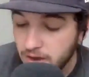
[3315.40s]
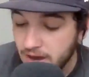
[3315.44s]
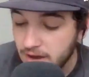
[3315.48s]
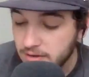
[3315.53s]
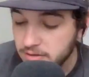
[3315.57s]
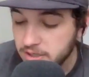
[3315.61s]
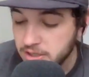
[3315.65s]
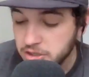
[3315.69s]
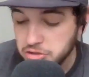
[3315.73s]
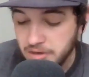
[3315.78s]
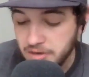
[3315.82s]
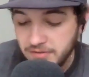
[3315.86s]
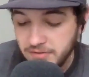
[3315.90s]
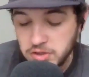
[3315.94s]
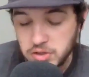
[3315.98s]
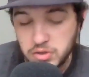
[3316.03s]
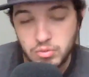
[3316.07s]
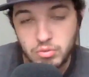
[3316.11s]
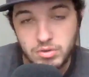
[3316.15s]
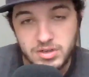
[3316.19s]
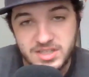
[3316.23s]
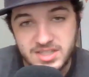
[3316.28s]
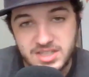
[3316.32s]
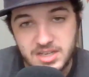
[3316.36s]
around, and Trevor
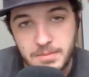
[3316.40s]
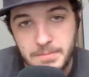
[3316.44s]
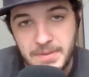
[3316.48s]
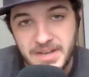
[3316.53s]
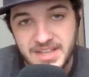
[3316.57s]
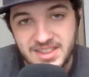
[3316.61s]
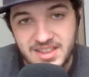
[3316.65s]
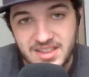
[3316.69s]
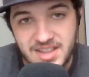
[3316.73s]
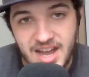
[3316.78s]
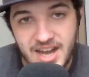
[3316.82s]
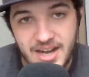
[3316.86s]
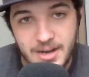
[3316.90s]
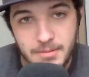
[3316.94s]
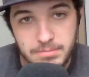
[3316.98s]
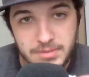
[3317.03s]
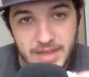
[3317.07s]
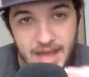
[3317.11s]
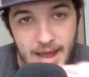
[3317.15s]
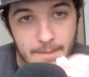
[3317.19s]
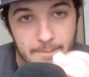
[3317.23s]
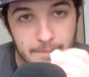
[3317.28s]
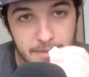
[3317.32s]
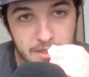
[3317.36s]
Story is going to make the lineup
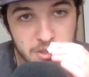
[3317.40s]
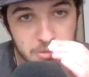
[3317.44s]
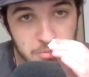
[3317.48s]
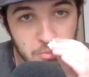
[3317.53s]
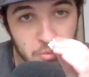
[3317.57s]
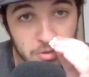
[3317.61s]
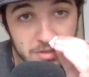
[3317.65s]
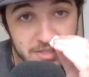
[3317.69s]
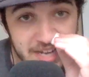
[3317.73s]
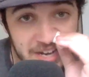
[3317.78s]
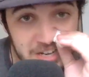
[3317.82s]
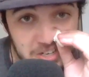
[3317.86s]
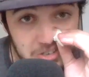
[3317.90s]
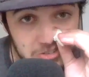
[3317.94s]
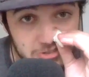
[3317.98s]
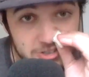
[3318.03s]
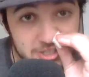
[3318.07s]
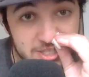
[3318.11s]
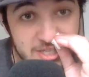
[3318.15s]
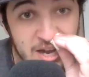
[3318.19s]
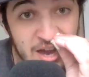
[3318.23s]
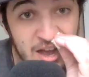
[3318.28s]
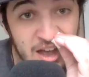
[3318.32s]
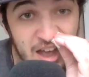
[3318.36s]
that much more
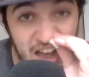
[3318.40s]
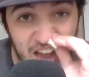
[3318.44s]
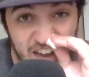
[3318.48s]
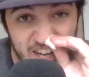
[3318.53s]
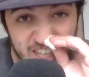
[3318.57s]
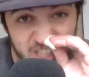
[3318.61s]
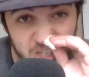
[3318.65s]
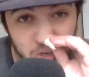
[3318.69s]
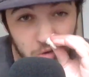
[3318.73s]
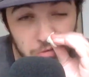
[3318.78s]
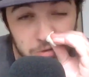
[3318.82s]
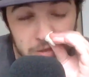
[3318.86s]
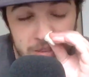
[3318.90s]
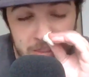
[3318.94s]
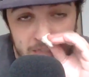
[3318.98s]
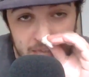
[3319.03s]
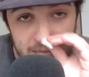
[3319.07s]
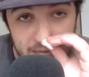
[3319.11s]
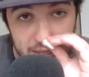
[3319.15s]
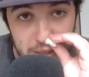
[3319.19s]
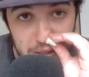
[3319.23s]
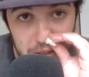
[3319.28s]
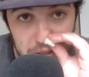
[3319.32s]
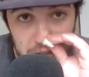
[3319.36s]
dangerous. I don't
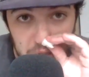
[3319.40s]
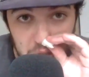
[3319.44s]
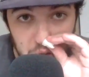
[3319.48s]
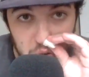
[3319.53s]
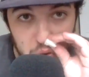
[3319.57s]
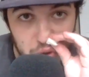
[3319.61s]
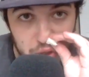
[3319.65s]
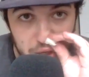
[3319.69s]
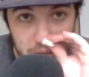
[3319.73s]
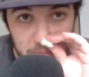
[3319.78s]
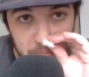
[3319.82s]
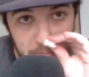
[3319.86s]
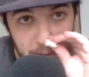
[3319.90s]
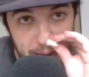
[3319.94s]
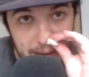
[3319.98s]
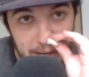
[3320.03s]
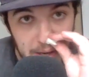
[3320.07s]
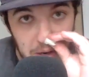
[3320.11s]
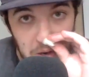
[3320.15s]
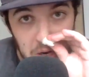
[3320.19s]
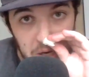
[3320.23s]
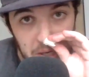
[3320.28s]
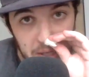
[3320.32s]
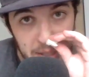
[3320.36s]
think you can
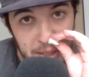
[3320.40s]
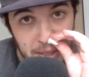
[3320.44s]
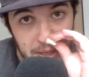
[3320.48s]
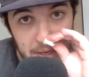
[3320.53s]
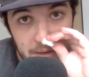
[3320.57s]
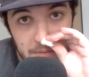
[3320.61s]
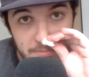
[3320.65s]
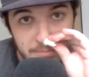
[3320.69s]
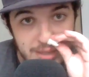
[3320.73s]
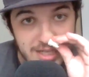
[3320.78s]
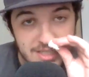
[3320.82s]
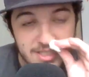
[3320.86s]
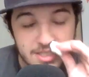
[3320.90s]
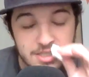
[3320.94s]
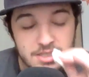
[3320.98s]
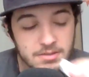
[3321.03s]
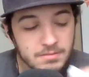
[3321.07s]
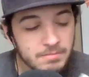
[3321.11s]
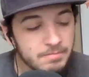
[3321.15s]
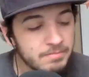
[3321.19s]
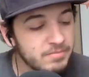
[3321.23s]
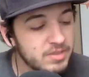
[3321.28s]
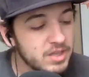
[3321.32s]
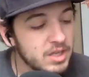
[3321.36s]
bank on it.
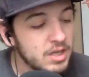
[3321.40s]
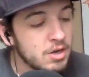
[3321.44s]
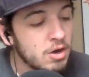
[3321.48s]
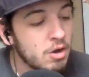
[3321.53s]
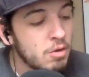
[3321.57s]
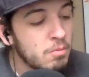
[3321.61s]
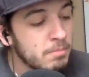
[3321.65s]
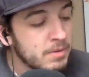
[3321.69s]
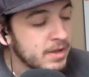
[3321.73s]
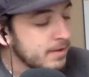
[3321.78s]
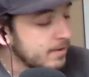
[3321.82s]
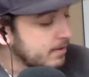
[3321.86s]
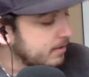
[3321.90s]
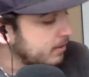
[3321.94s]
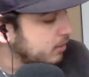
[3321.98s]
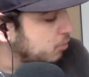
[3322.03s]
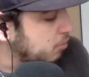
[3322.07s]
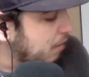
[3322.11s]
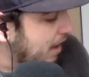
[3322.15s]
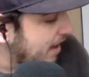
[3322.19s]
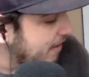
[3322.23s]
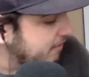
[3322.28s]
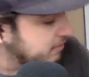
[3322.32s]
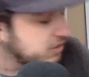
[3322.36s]
Plus, you know,
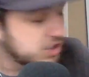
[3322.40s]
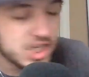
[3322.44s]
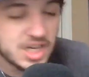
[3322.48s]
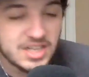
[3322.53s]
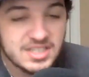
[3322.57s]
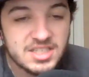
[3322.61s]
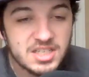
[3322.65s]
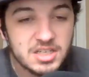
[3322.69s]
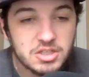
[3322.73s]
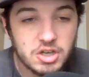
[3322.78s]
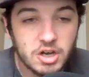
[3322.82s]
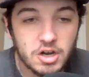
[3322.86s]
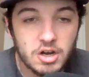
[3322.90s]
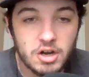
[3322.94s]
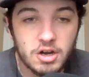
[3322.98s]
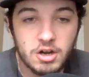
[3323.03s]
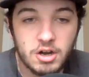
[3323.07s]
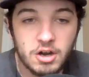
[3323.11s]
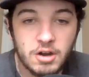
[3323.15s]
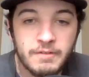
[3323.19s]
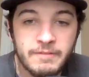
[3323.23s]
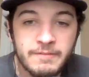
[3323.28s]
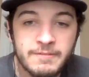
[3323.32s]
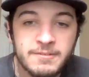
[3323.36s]
you have Justin
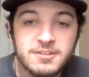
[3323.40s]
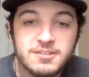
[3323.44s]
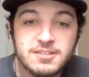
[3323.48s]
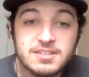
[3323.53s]
Turner